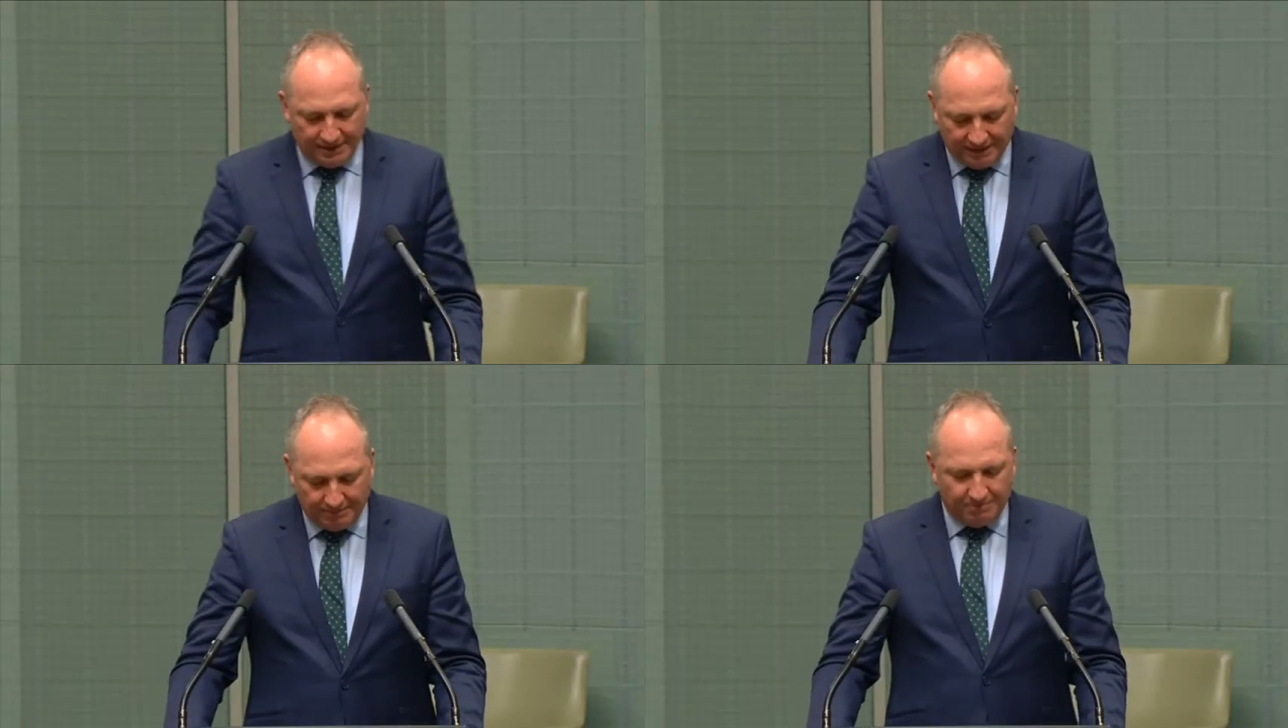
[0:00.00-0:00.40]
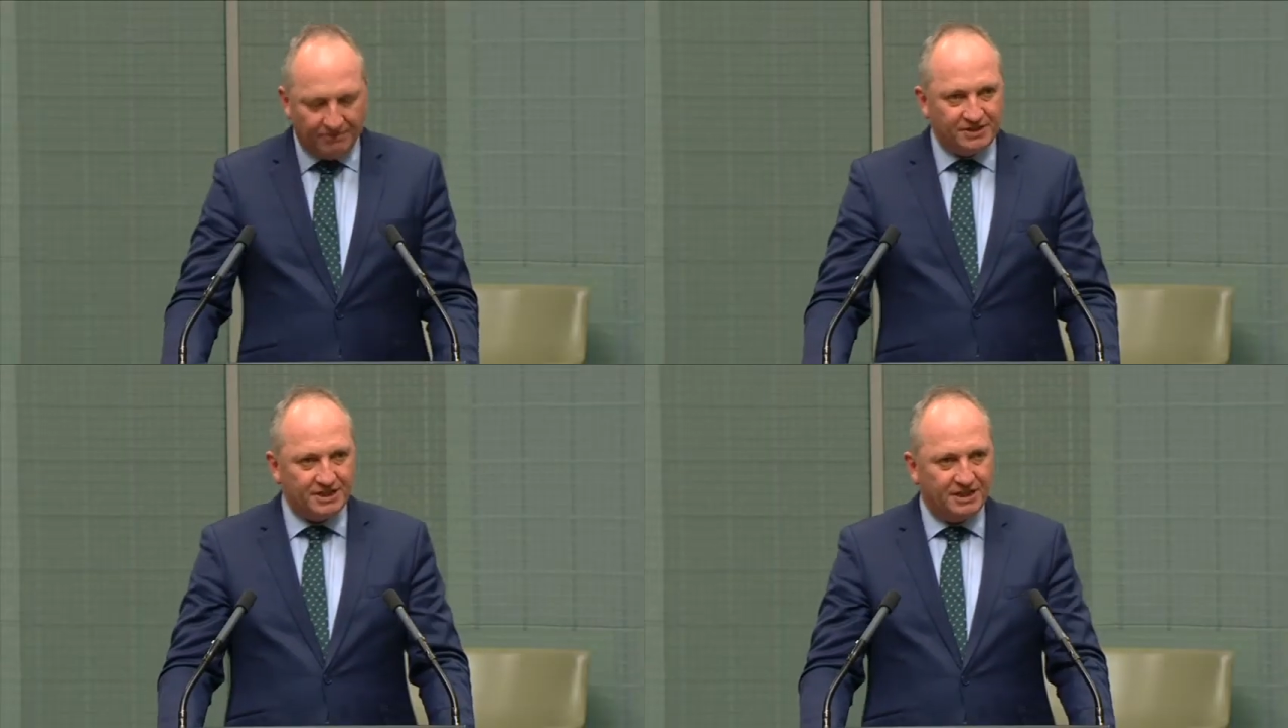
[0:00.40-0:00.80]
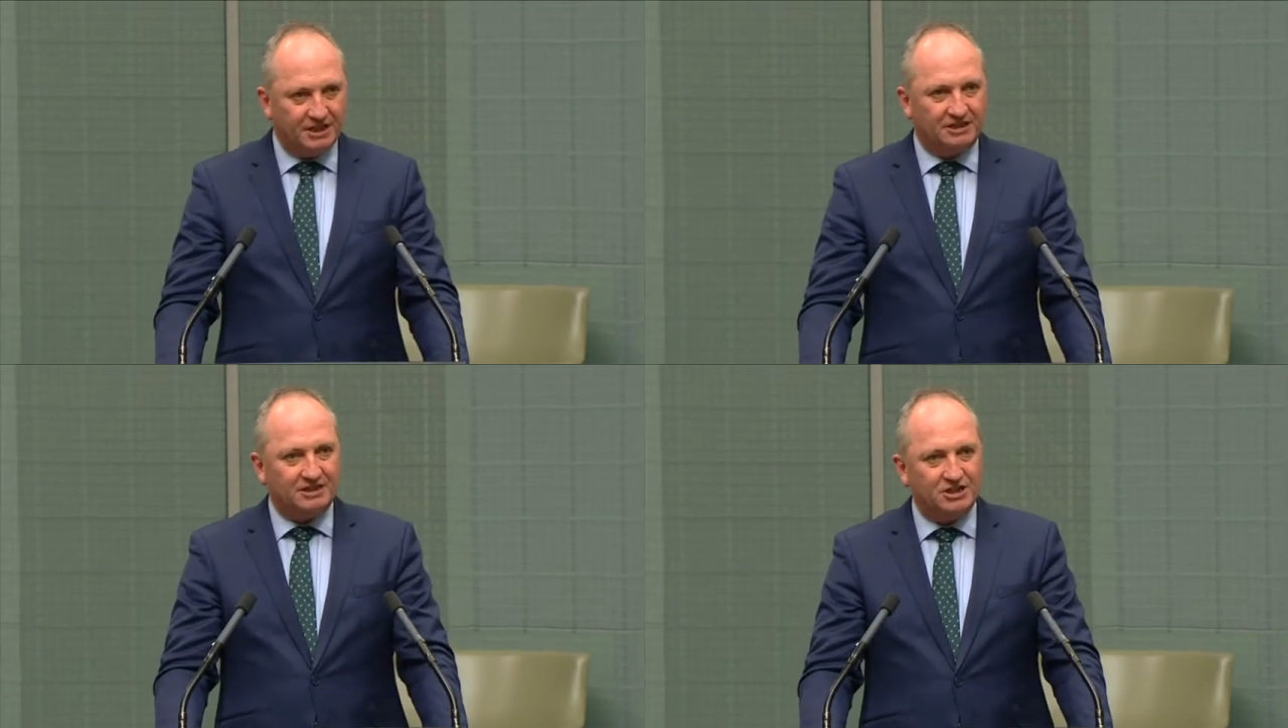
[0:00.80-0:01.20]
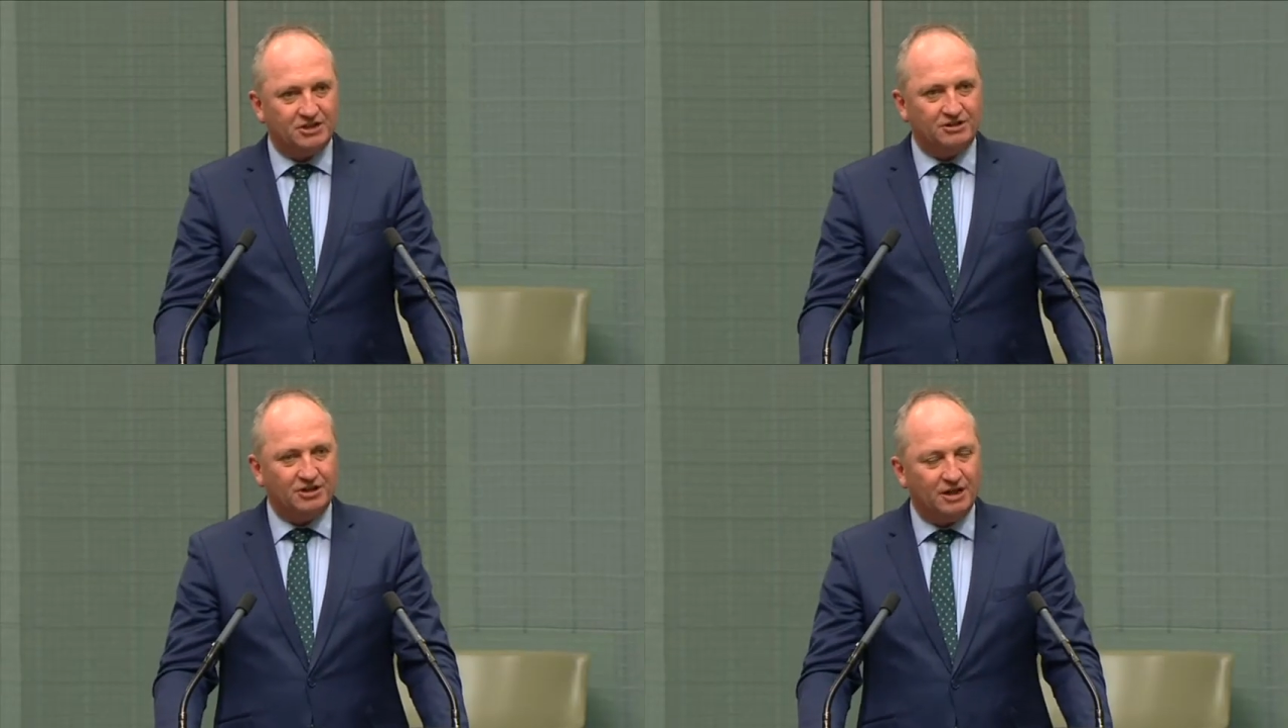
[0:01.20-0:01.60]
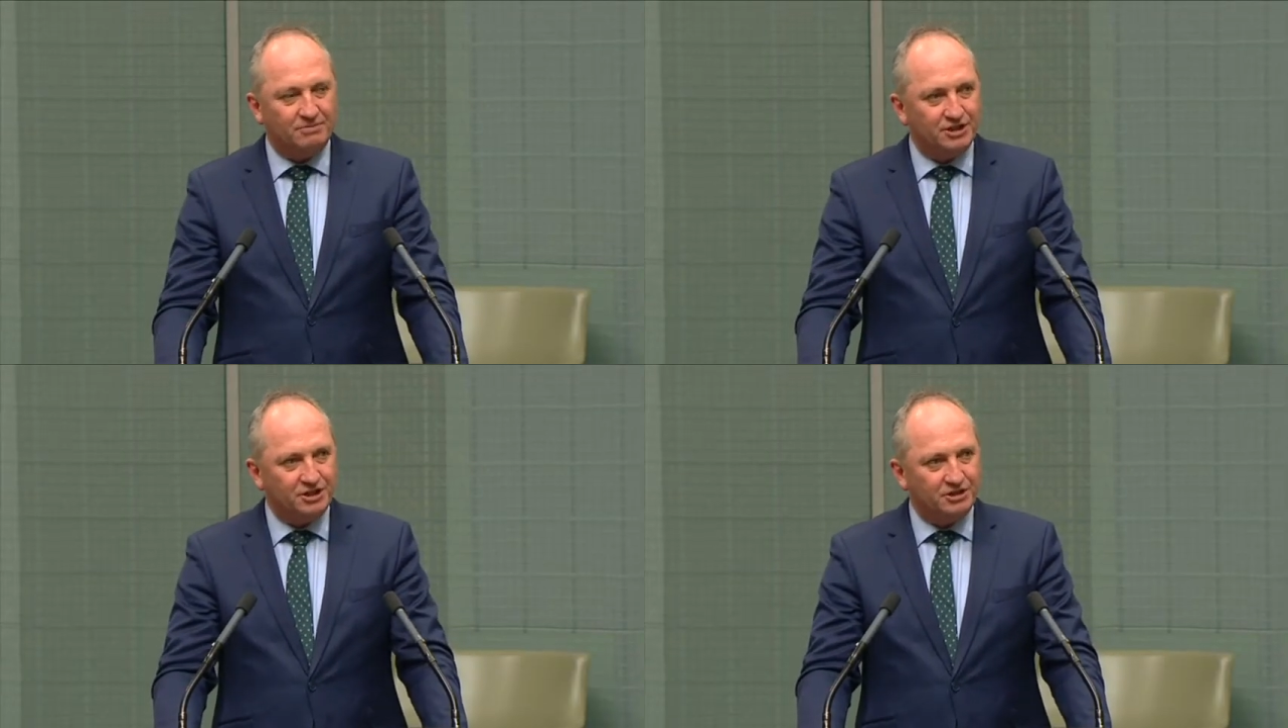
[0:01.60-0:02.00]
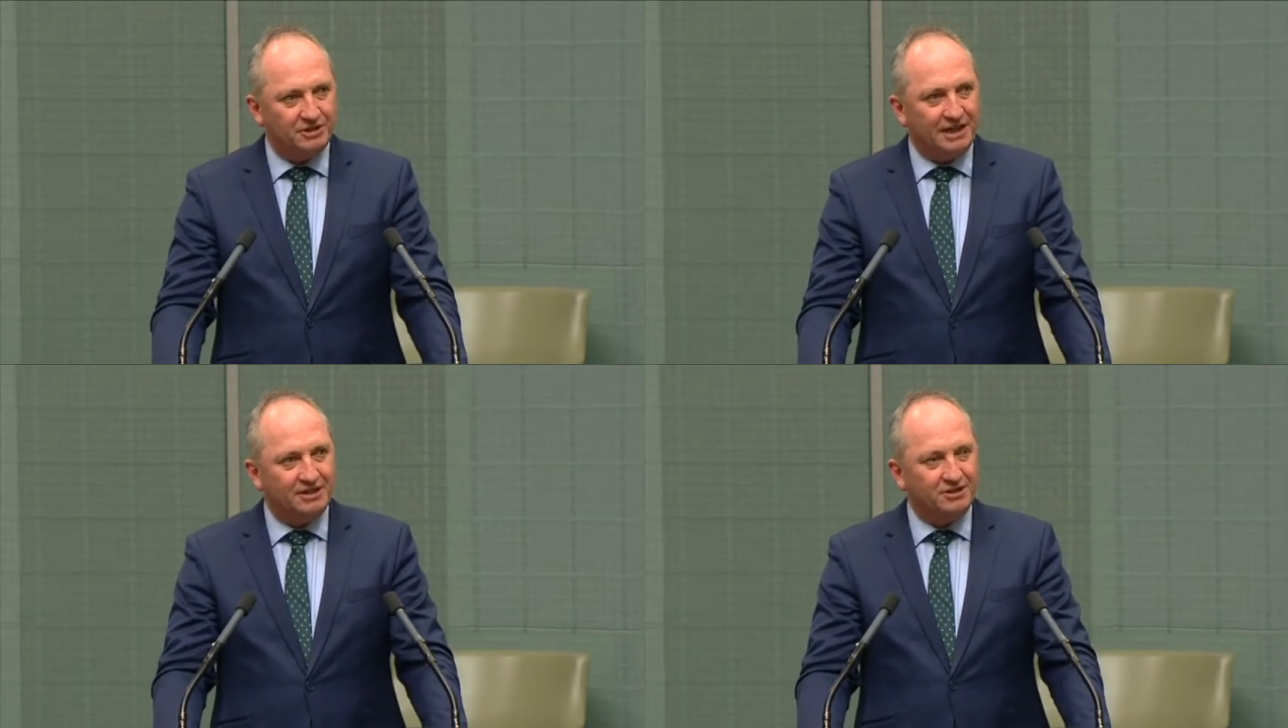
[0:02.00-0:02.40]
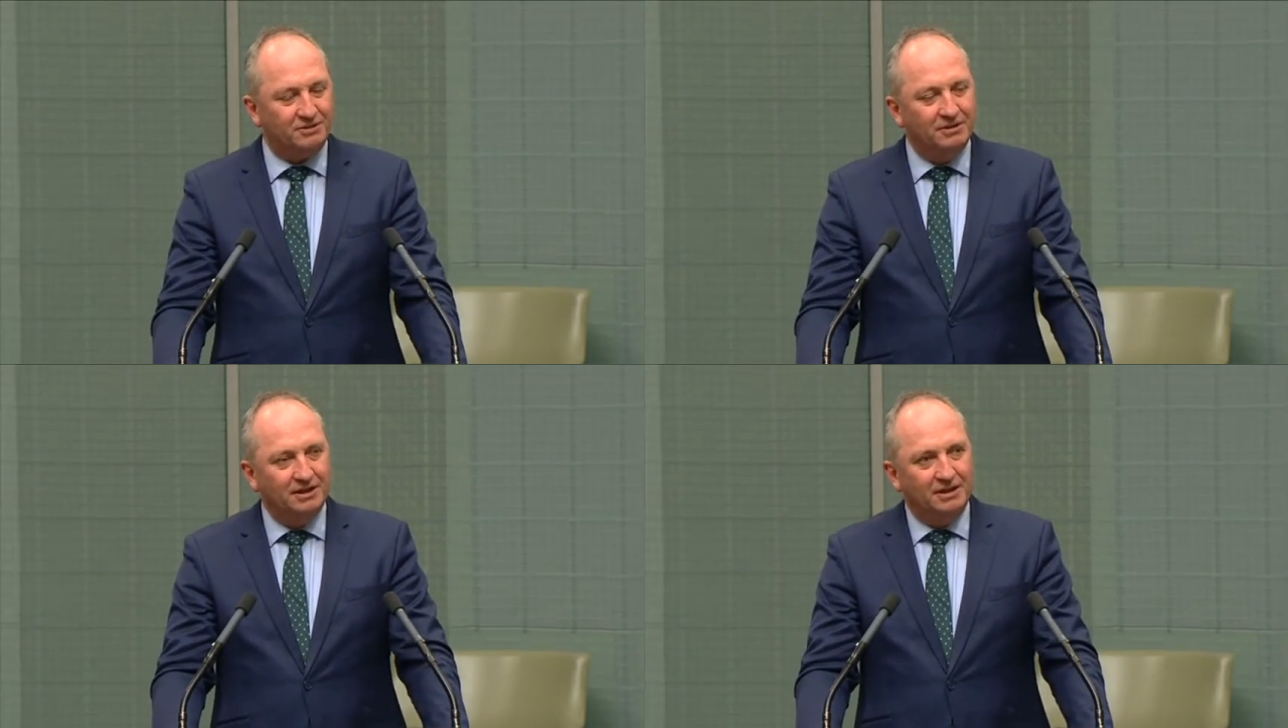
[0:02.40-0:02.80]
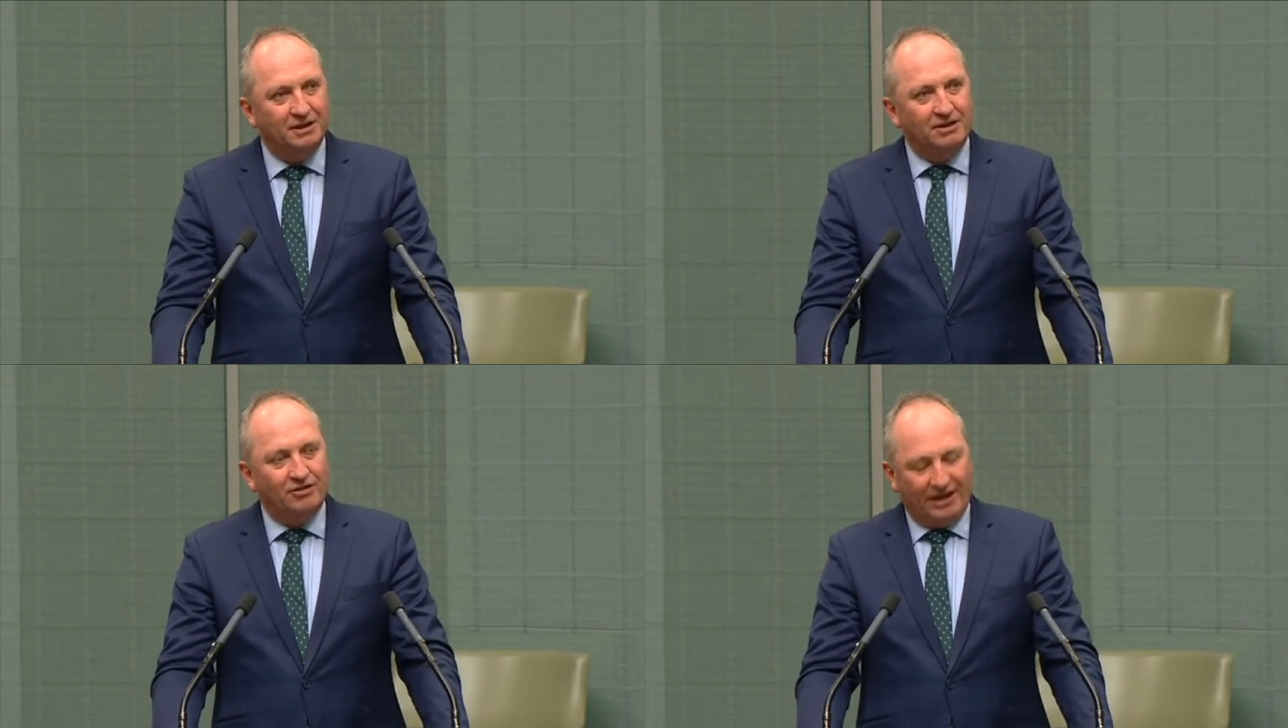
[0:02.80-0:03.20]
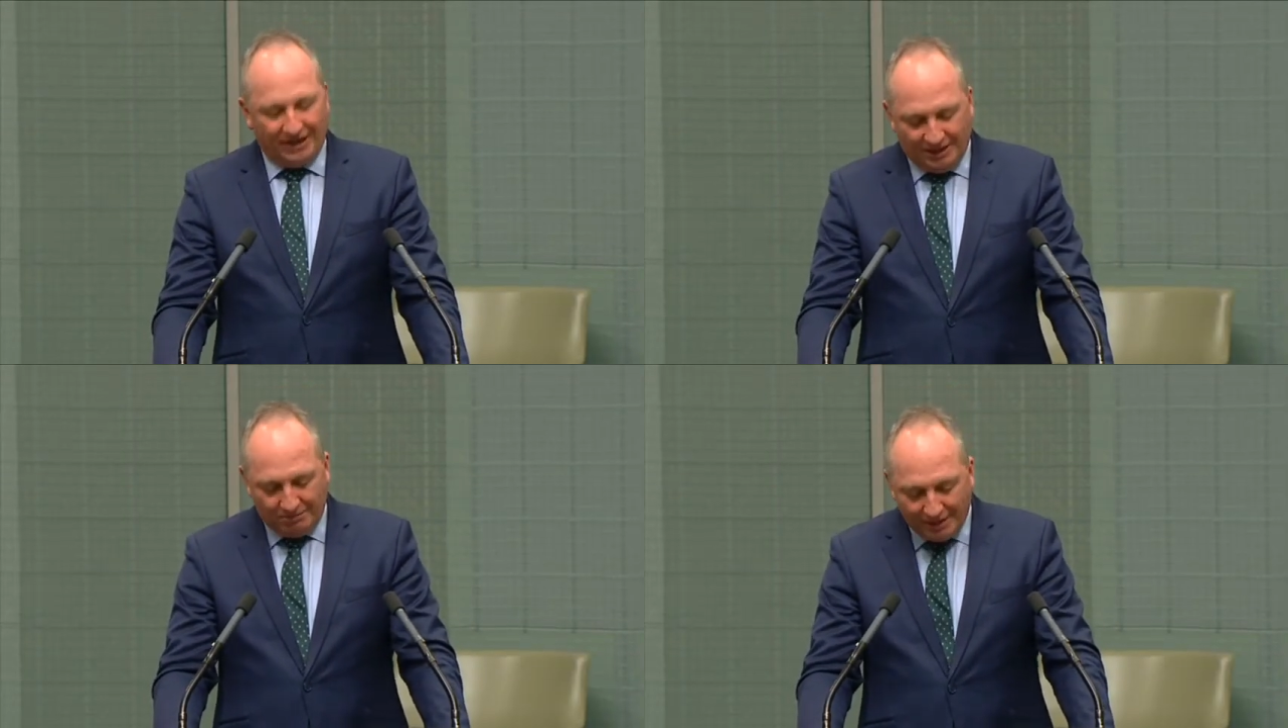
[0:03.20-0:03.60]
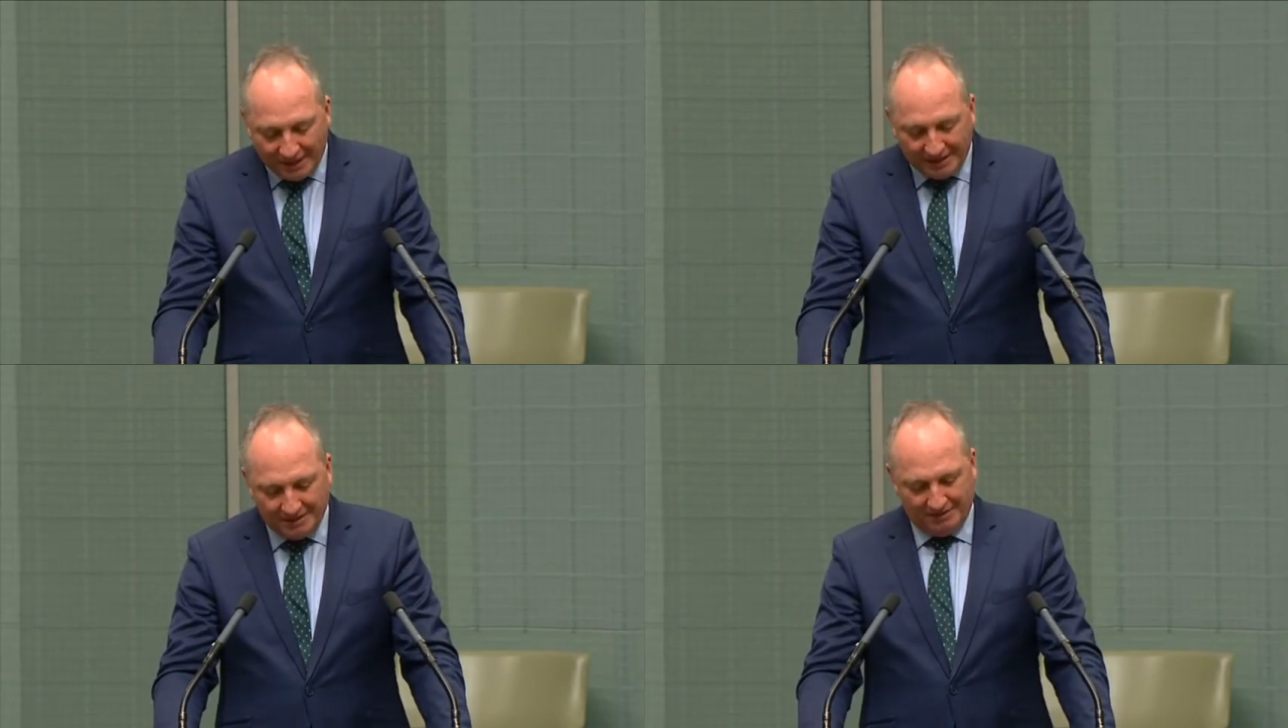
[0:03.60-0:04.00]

the member for Sydney extension of time so she'd get to thanking me,